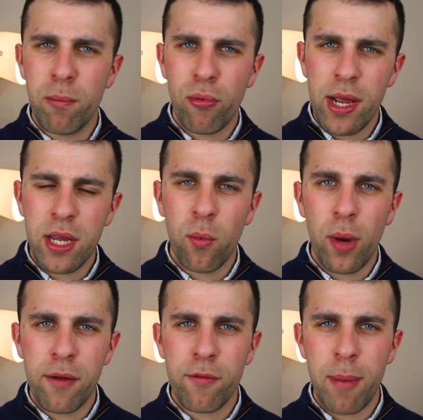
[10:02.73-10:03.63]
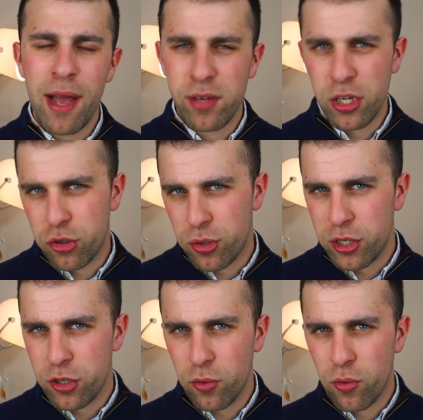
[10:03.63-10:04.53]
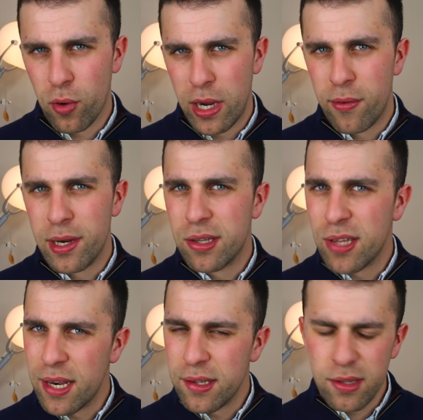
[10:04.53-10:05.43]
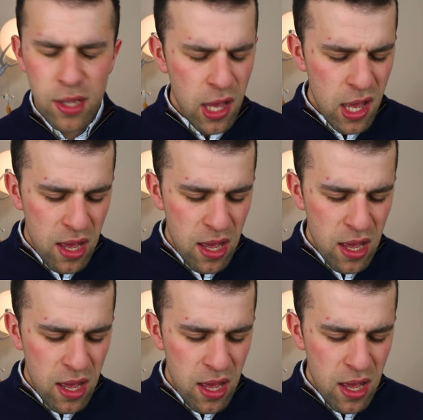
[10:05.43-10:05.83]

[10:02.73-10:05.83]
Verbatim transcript: can break away from having a traditional career in a sense.